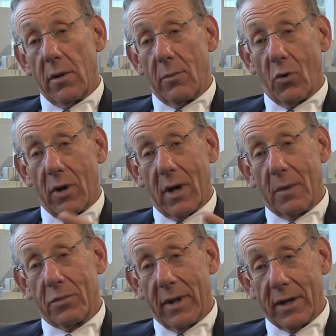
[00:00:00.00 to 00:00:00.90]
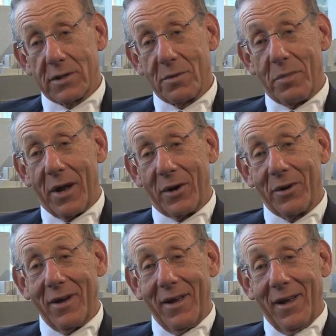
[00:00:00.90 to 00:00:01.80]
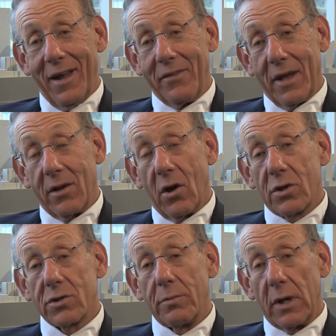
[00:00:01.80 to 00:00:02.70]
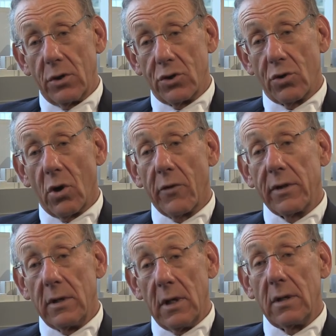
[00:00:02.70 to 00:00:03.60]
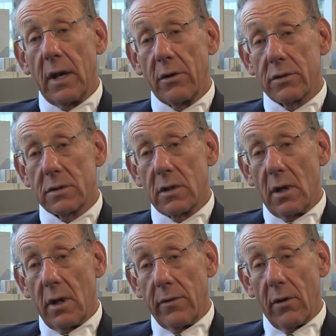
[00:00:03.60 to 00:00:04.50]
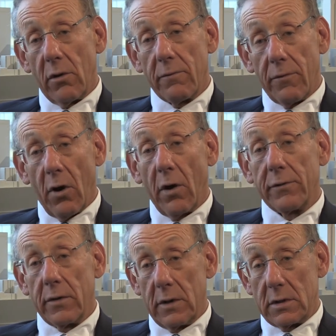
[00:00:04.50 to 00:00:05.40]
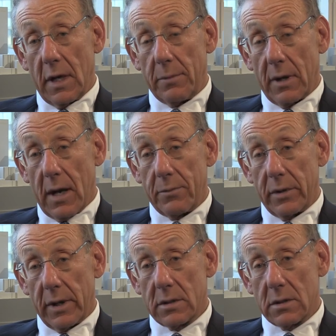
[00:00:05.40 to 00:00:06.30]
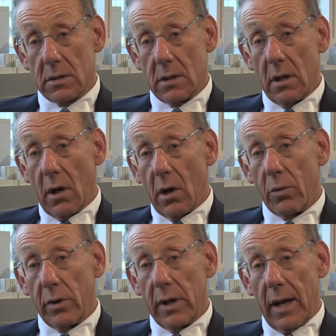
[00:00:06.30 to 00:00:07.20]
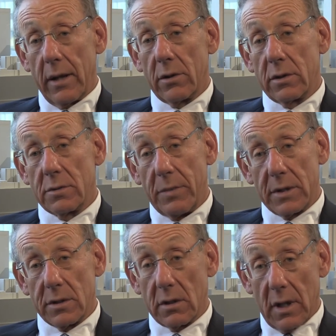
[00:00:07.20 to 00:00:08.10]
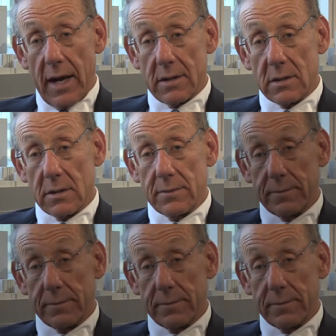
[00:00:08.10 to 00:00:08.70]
The more complex, the better. And then also making sure all the details that are involved in these type of complexes are really handled as best in class.